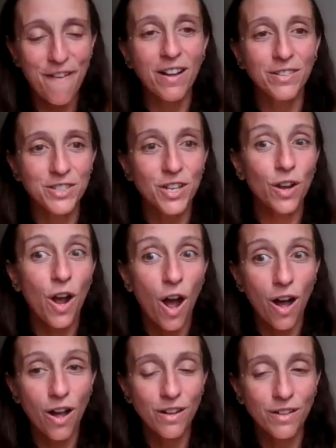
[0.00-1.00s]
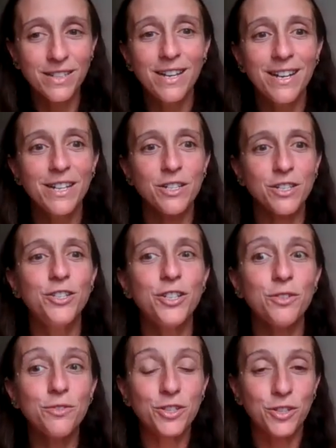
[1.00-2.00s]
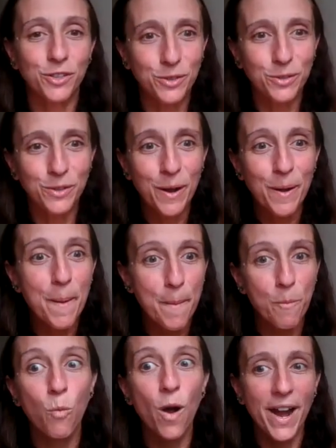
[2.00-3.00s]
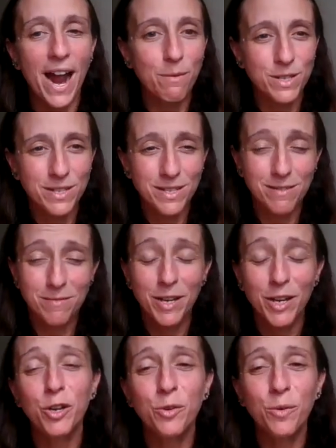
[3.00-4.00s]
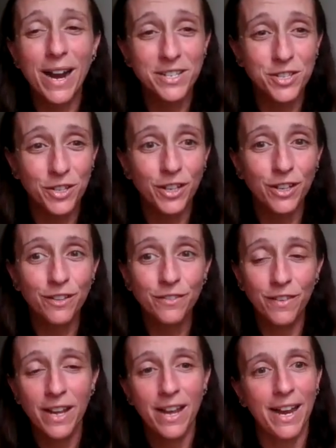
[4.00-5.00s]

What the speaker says: felt called due to who I serve.